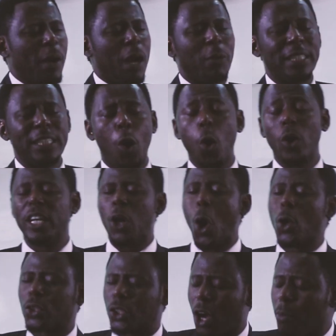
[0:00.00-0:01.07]
by which the Holy
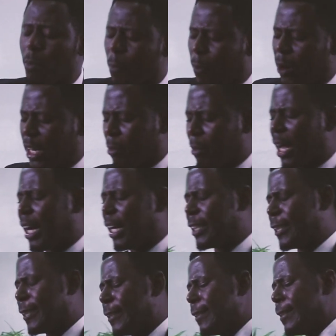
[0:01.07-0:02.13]
Ghost come upon a man.
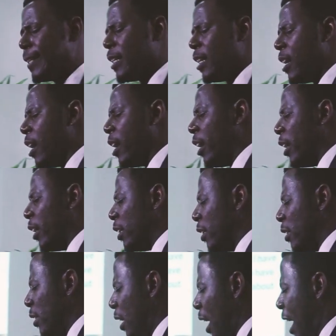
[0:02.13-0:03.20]

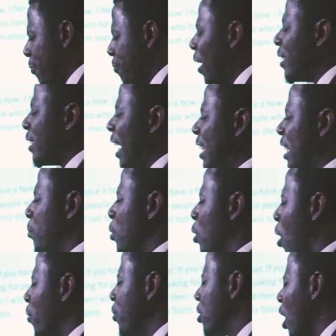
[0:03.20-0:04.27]
I found out in the
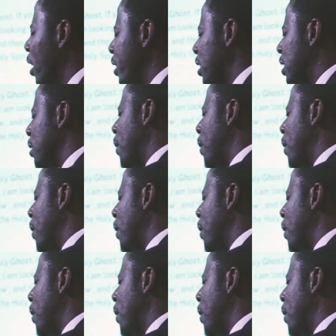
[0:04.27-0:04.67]
book of Judges,